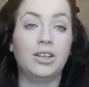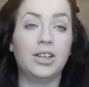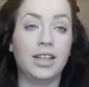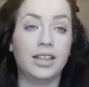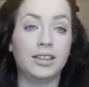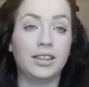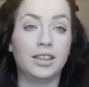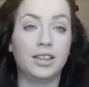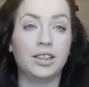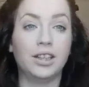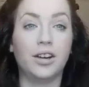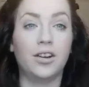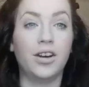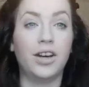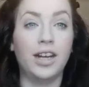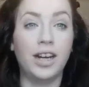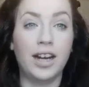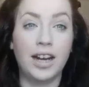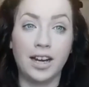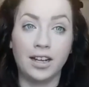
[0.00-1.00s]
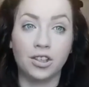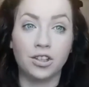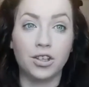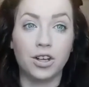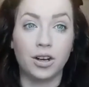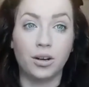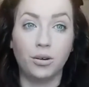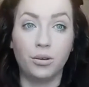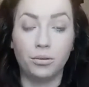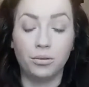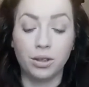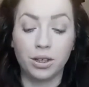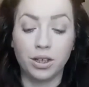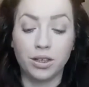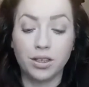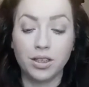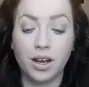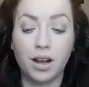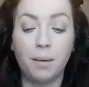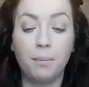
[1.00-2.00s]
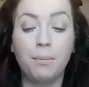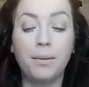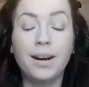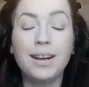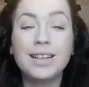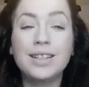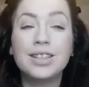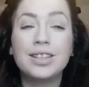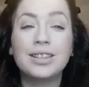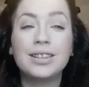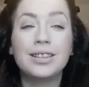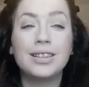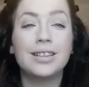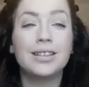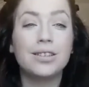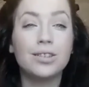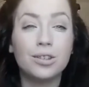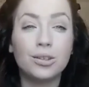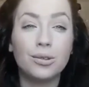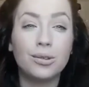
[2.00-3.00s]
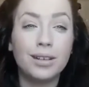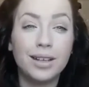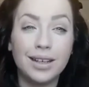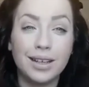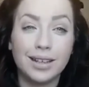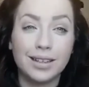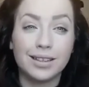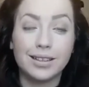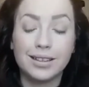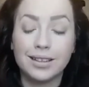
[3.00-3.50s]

unnecessary and extra and over the top, but I just enjoy it.